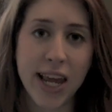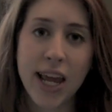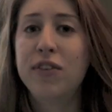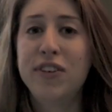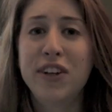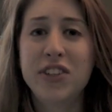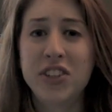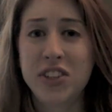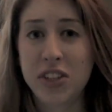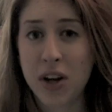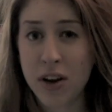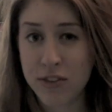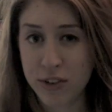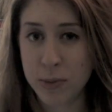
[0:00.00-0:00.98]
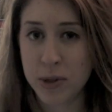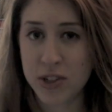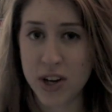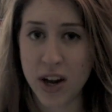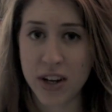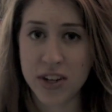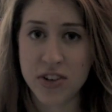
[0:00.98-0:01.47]
If you don't feel comfortable
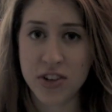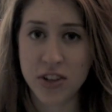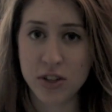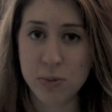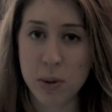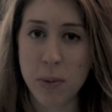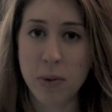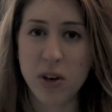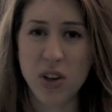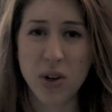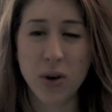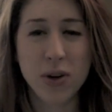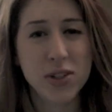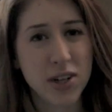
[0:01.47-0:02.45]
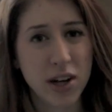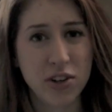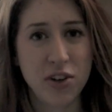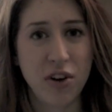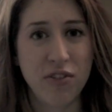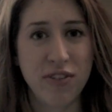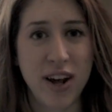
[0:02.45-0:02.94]
talking to those people, you can always talk
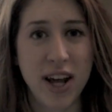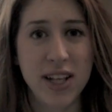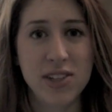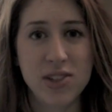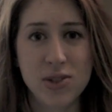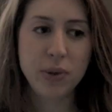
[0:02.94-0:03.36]
to your friends.